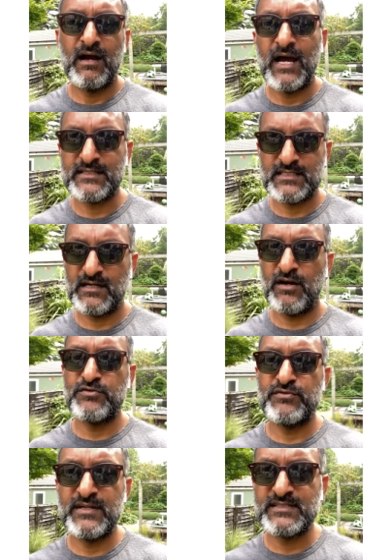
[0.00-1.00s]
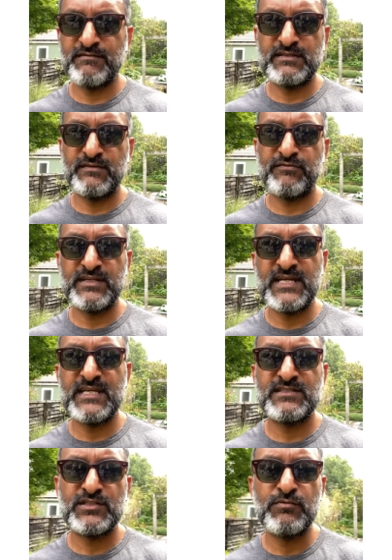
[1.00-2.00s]
at 173
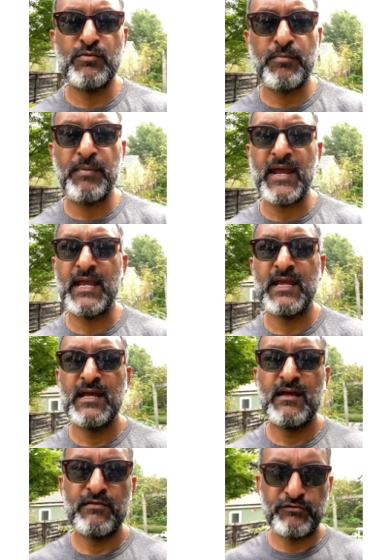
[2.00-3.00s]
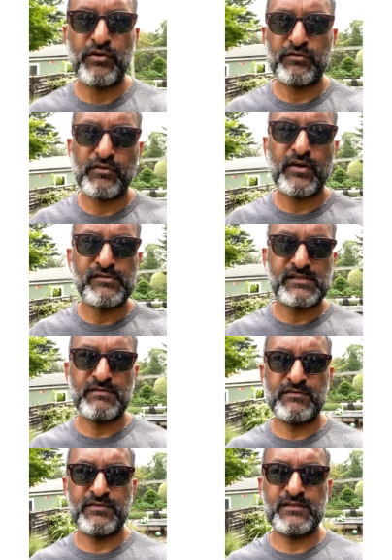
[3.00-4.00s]
days, you will pay just
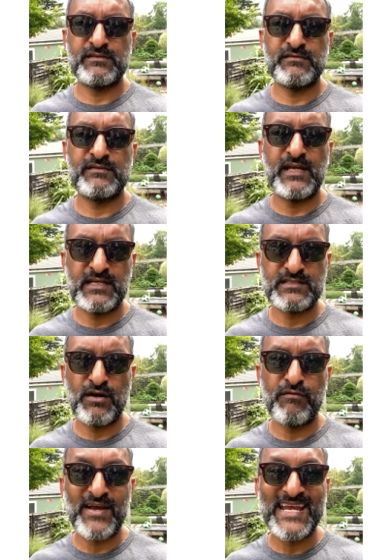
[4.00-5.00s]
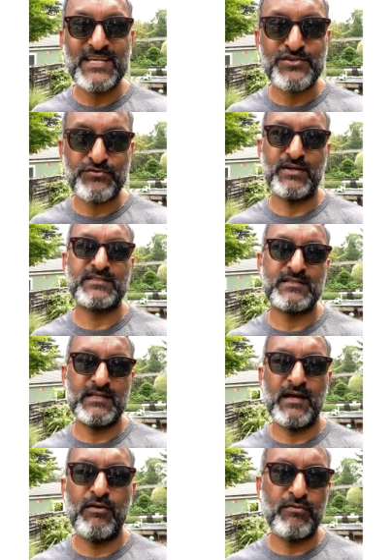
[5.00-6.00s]
173 days of interest,
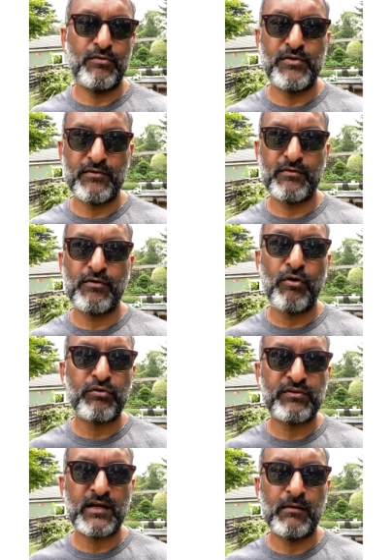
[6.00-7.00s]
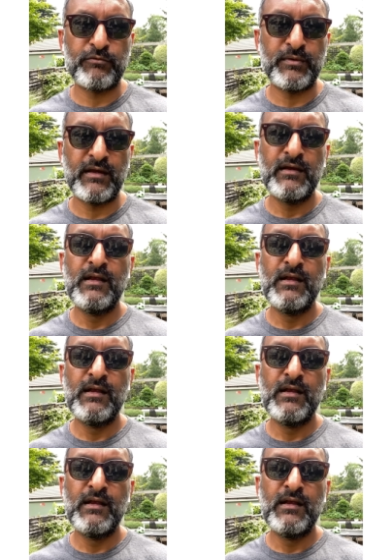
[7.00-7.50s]
let alone all the cost that comes with it.